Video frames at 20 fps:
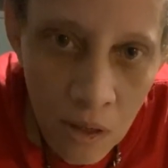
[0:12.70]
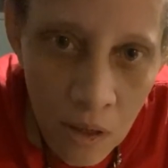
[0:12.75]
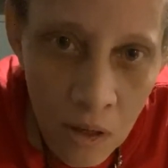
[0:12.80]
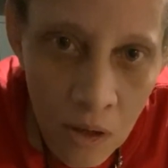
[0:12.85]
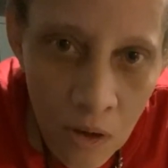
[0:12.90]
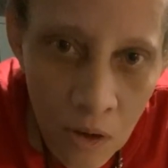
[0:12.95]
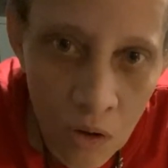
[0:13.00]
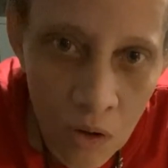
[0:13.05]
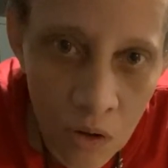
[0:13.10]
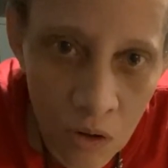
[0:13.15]

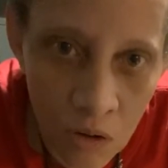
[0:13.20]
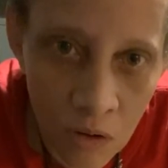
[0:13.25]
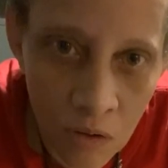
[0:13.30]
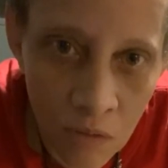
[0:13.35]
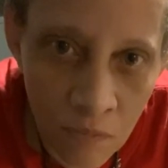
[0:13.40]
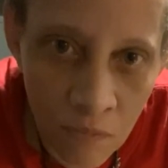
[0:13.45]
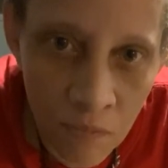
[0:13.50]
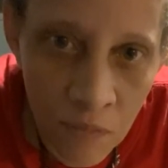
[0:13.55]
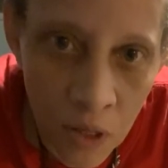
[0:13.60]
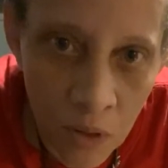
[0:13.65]
Our
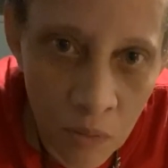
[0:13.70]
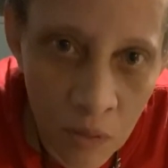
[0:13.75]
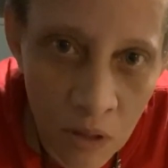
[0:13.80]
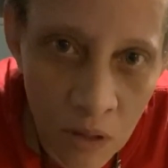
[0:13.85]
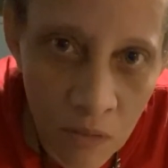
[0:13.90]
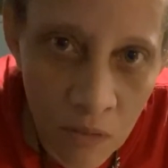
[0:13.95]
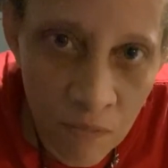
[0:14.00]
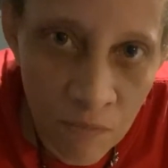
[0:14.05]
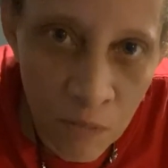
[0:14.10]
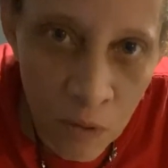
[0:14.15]

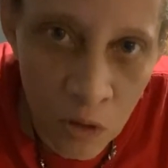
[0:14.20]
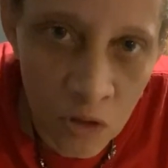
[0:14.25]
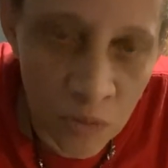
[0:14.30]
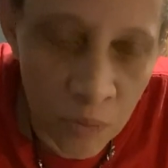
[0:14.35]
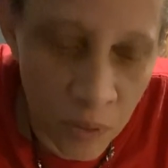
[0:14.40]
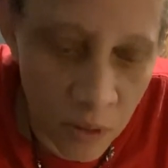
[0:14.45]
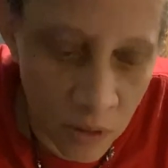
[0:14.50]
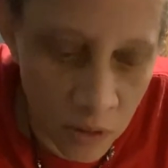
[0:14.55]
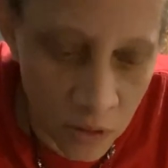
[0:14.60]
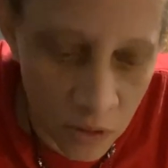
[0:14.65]
very first
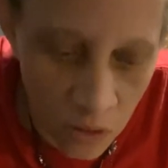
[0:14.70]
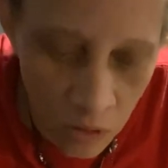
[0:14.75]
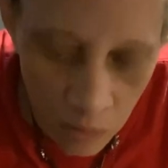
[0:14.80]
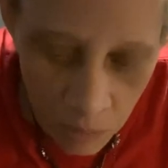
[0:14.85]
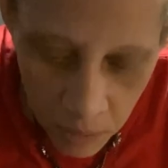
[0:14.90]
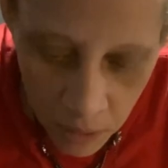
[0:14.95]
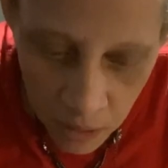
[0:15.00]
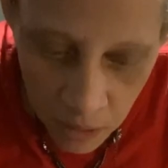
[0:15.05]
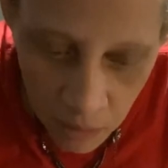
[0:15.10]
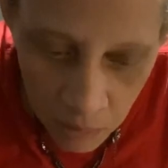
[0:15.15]
reading is going to
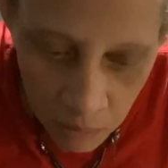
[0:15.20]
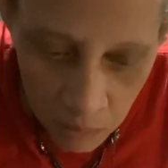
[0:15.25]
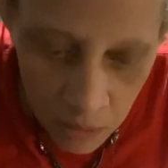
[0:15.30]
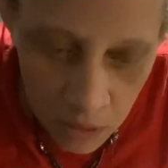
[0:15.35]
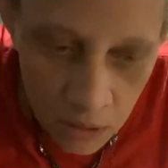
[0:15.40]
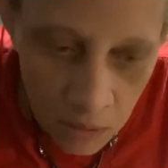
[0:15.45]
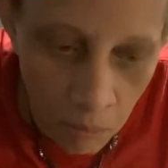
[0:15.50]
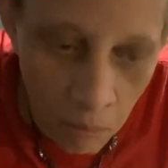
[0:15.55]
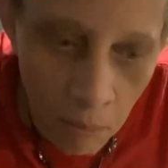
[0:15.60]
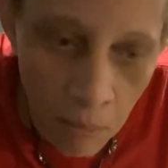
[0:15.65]
be a
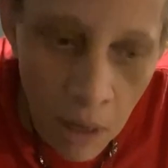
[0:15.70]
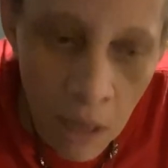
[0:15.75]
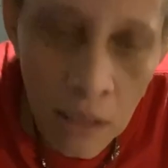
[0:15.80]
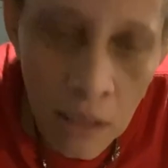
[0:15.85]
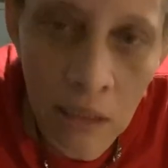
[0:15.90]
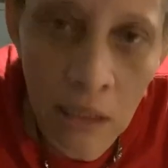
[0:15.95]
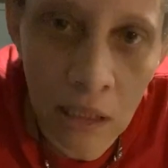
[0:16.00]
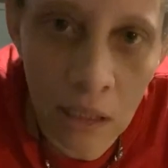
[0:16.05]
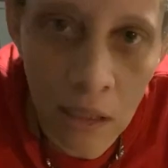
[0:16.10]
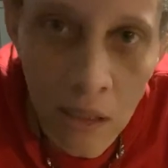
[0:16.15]
Miss
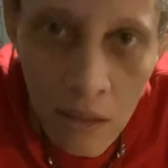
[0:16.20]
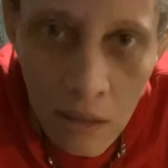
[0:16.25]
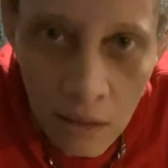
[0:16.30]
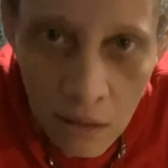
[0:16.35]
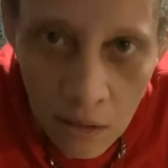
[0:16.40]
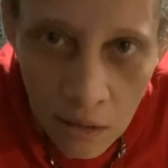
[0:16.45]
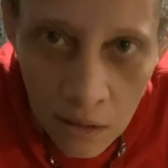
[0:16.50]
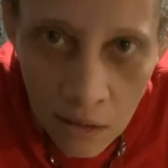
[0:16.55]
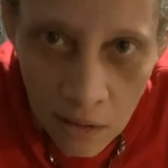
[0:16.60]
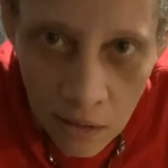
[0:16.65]
Molly.
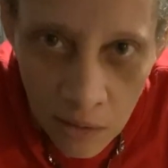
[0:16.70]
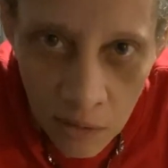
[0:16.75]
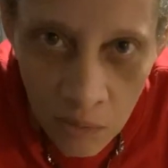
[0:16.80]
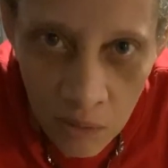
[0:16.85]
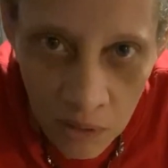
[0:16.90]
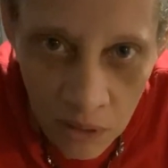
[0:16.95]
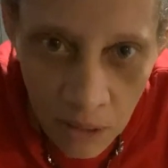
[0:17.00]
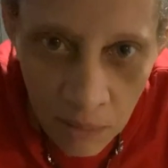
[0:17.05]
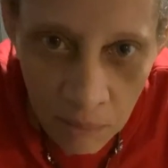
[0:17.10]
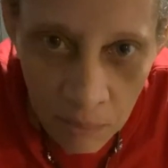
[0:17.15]
You
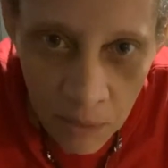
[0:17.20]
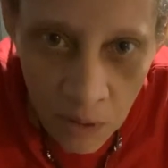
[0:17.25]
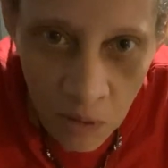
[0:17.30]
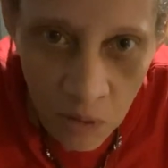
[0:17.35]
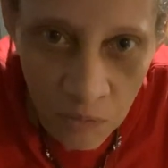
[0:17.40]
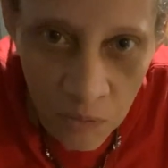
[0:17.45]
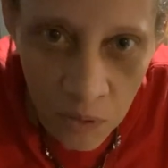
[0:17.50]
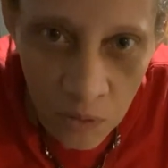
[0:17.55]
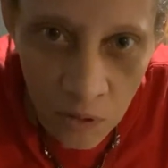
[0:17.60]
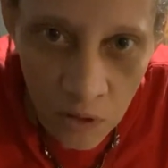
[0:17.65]
can let me know
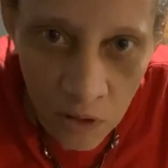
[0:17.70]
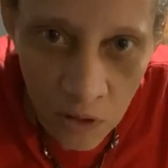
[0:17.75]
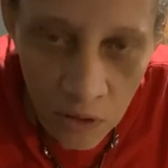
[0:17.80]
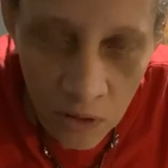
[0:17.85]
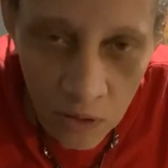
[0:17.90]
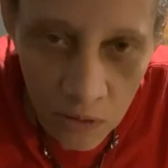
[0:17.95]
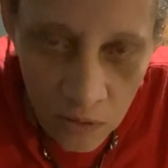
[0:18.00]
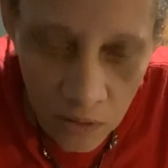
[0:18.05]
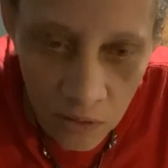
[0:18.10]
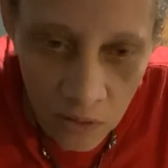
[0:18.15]
if you're
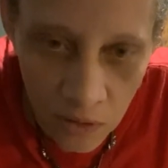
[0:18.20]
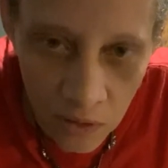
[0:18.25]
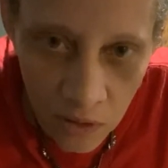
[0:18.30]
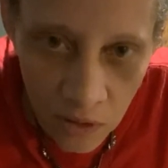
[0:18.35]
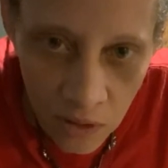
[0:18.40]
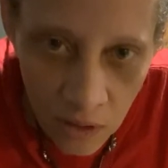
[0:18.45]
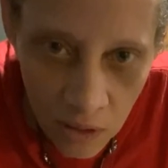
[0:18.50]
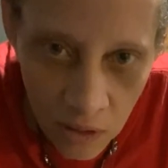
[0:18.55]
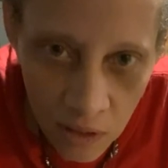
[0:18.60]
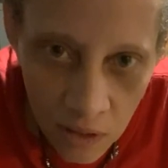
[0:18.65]
here.
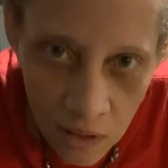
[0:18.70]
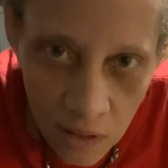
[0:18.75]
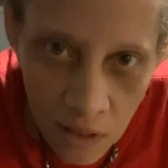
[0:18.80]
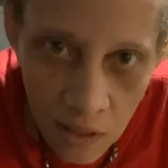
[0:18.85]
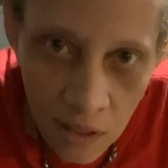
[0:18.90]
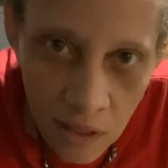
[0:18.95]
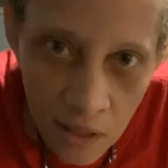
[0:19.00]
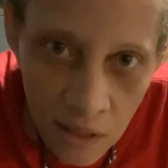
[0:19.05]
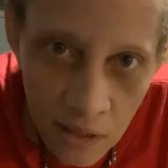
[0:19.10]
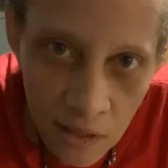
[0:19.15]

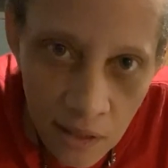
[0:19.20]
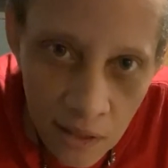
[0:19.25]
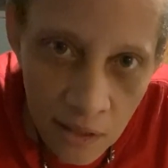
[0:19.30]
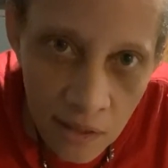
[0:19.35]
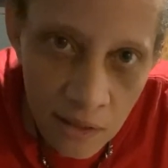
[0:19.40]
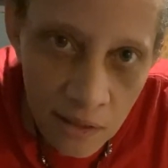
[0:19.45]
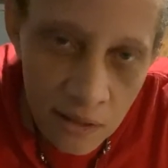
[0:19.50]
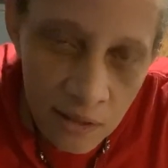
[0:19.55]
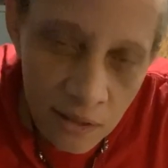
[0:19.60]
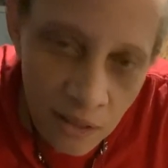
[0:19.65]
And
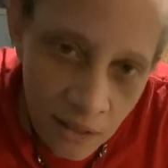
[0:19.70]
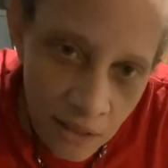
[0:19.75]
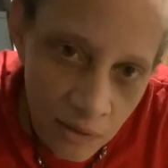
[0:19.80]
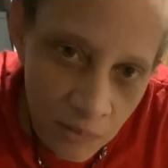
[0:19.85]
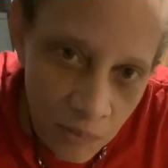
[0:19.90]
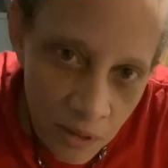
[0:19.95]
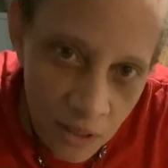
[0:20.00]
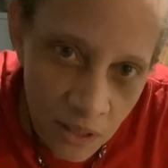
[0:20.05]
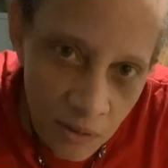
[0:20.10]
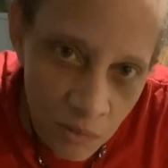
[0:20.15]
then the second
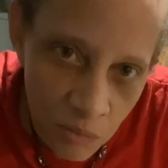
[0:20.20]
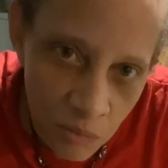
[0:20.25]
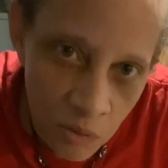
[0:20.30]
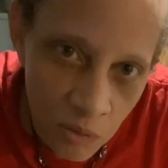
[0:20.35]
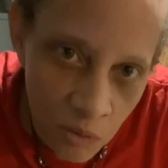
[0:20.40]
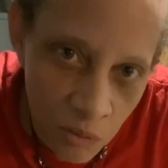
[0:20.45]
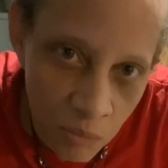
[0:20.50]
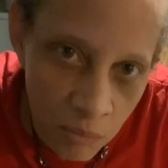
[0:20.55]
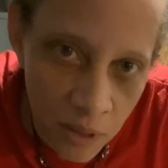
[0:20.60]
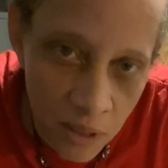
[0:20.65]
reading
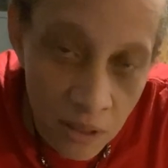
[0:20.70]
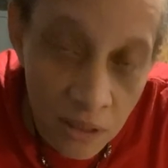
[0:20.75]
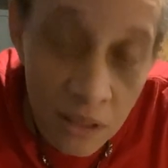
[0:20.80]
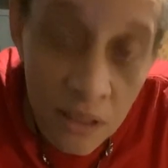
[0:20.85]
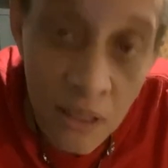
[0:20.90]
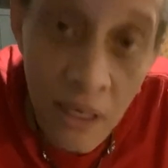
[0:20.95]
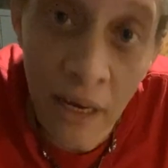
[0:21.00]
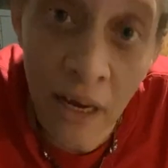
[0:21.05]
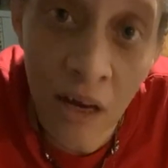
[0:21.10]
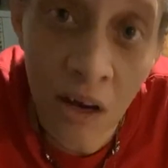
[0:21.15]
will be
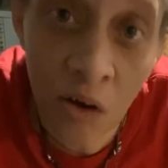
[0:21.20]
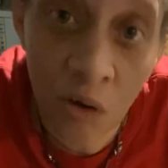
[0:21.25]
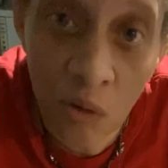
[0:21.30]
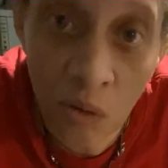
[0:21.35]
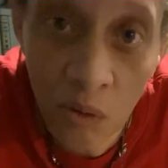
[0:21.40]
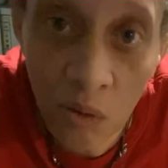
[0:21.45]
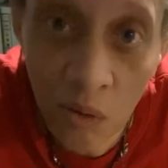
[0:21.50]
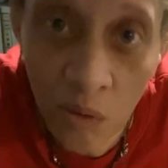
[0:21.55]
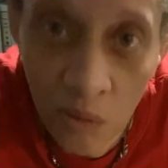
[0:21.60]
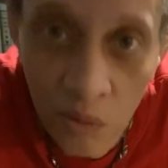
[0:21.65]

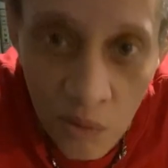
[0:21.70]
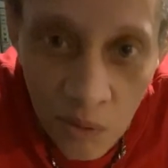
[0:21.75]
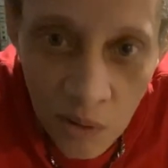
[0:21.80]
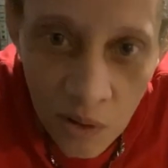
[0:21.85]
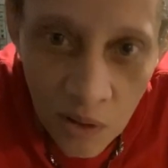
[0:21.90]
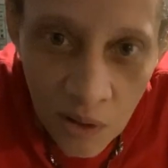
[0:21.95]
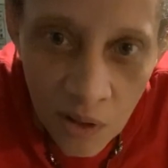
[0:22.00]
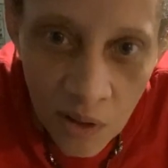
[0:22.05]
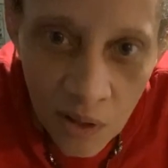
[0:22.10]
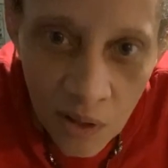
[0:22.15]
Sal.
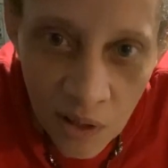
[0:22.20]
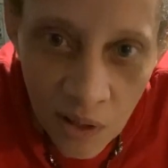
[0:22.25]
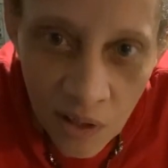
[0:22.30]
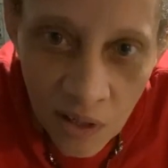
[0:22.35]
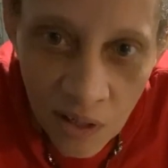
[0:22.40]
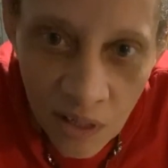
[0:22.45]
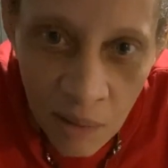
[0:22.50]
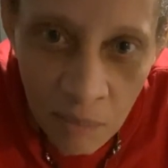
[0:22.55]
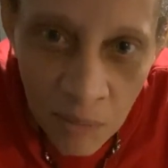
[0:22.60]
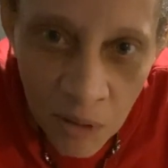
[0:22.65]

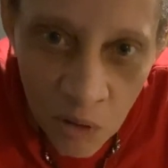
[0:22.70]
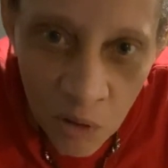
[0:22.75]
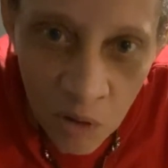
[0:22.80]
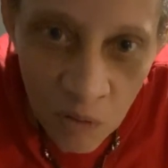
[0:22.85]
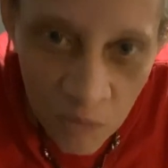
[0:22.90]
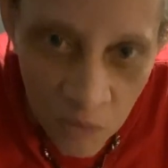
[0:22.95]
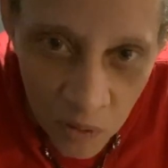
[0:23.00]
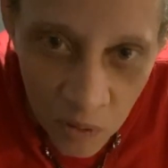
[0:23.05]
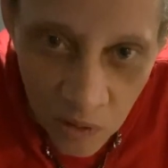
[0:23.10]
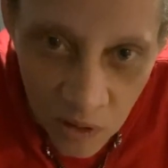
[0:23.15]
Let me know
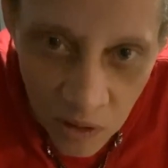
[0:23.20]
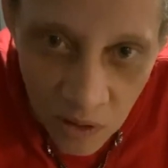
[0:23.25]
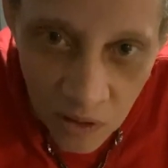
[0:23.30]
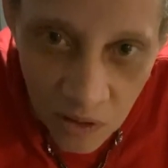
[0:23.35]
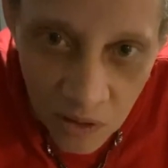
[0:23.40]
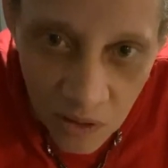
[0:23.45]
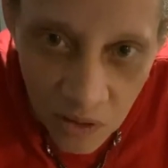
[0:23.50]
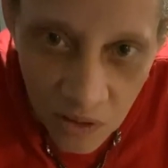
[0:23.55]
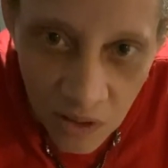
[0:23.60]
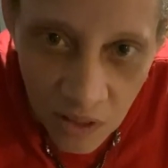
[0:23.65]
if you're
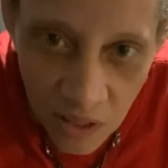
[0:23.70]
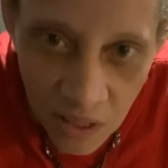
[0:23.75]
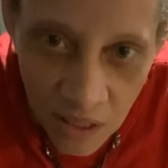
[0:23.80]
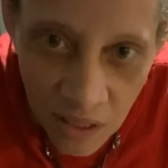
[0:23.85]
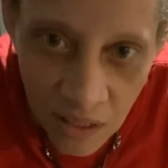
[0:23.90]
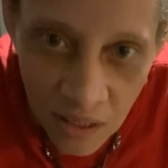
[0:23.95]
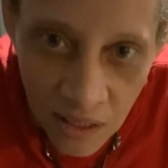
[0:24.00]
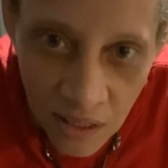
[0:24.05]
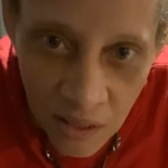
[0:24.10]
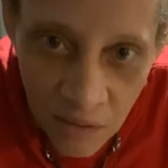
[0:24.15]
here.
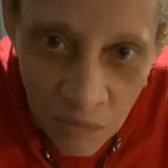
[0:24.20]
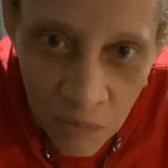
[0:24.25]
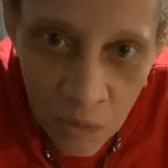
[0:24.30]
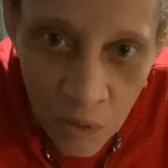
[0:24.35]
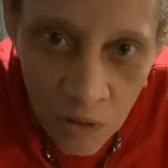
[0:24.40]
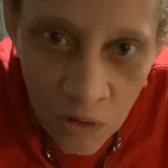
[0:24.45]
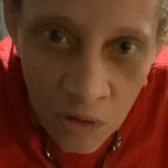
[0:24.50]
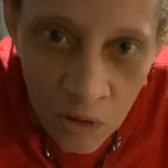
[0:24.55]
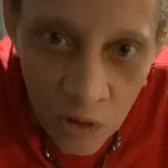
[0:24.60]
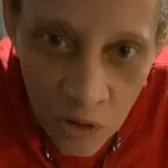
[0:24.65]
And then for
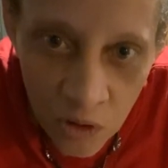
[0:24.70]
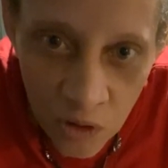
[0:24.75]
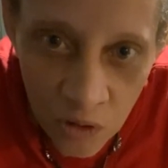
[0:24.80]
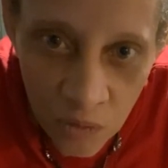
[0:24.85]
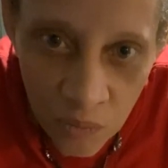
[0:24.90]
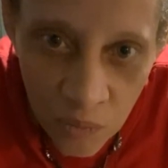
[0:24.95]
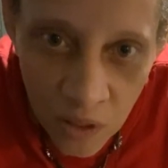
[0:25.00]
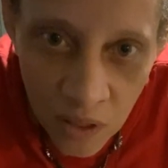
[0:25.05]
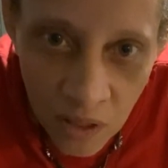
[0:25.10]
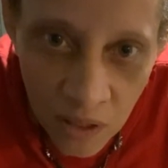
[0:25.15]
our third
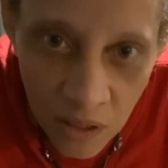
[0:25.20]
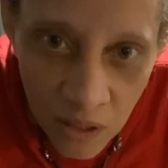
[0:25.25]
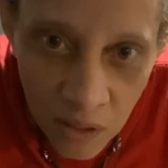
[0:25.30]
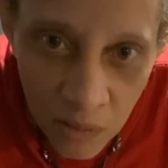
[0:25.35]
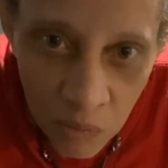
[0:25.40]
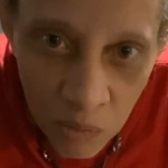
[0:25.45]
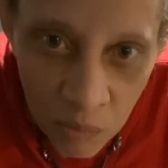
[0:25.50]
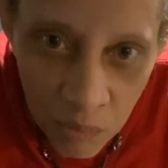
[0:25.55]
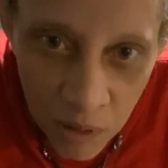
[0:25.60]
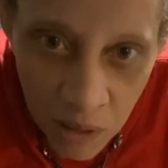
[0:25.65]
reading, it
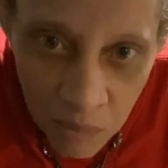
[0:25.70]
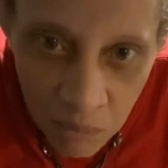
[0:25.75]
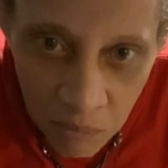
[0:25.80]
will be